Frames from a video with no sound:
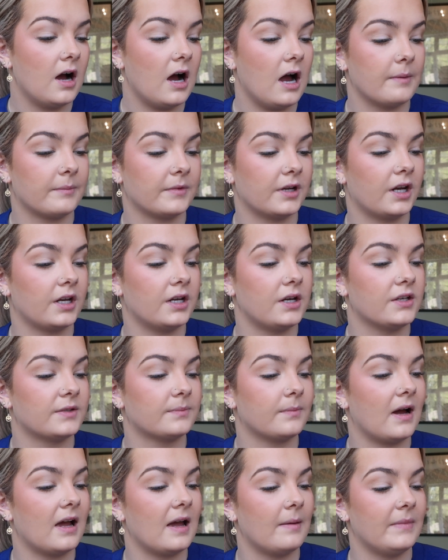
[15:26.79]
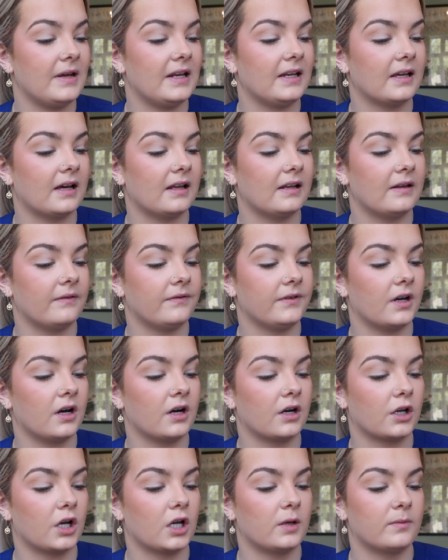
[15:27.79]
I'm going to use my Amelia
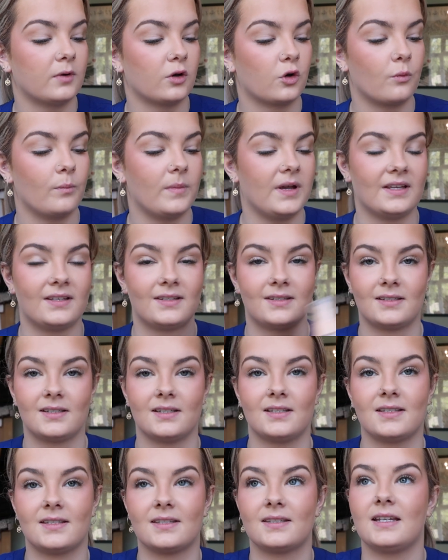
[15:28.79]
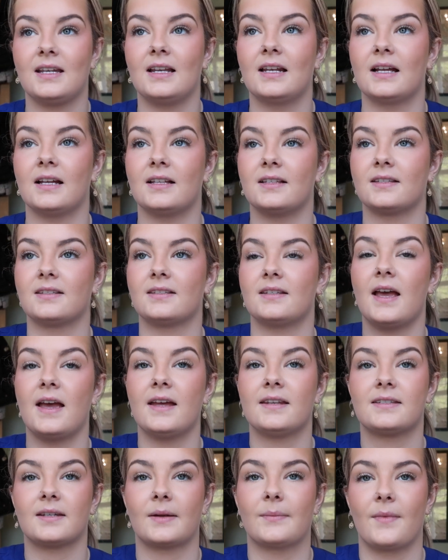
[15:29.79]
Olivia Glow Milk Mist and Sealer and
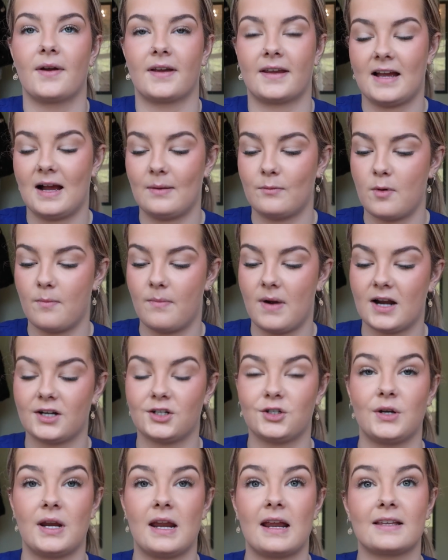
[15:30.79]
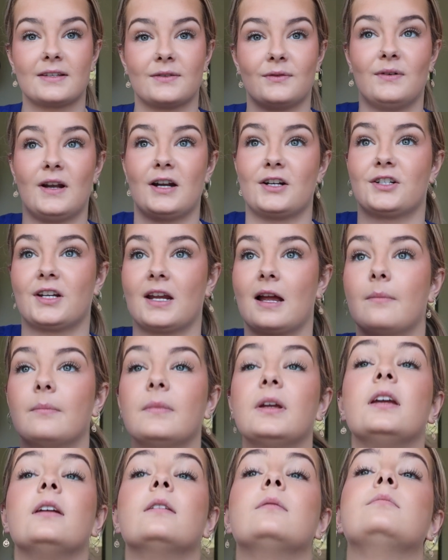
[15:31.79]
Set. My camera battery is flashing at
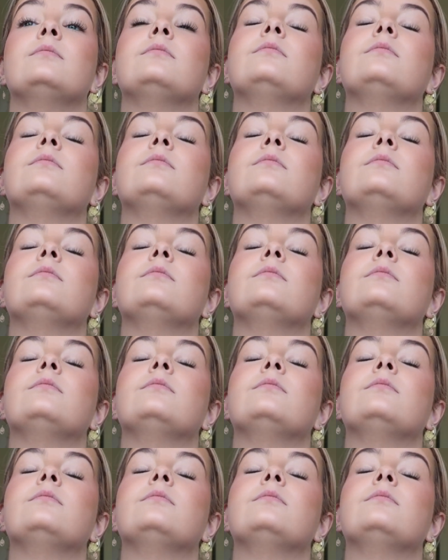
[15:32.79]
me.